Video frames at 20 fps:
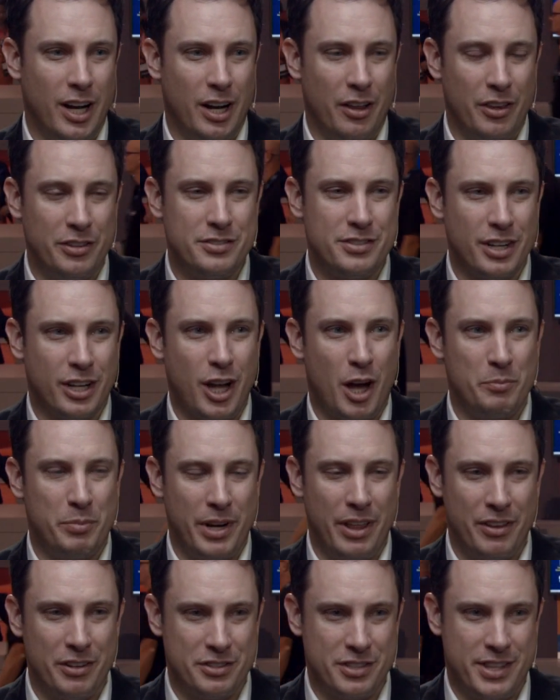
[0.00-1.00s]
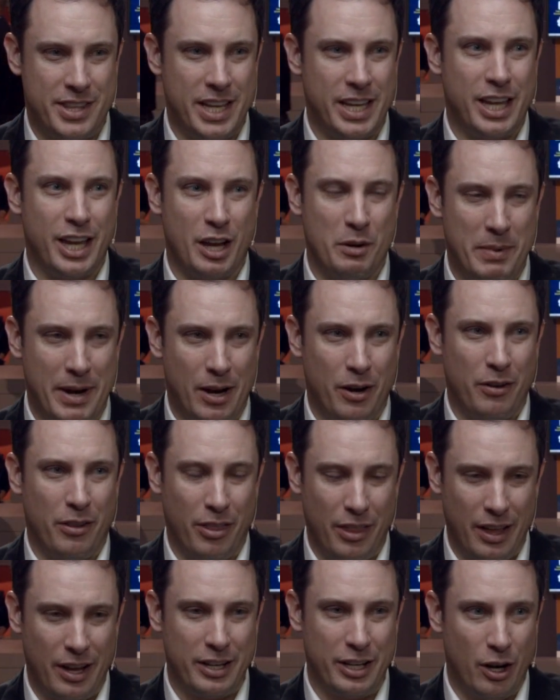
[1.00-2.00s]
This is a company that's thinking about
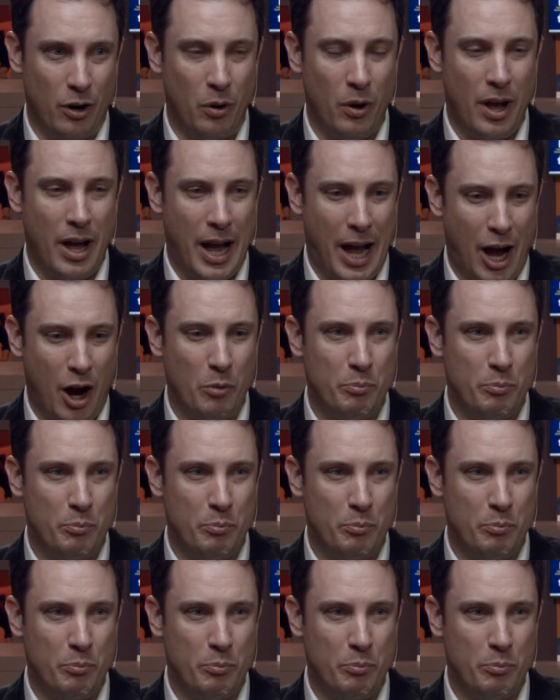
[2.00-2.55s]
how